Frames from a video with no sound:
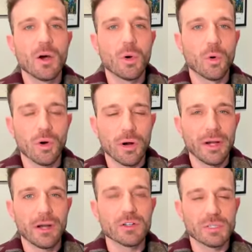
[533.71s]
or
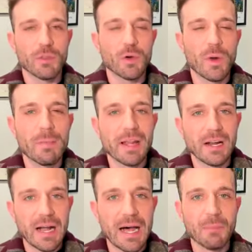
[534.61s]
some other way make a
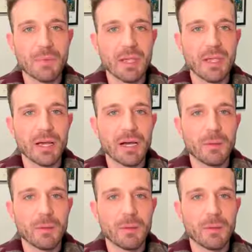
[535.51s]
copy.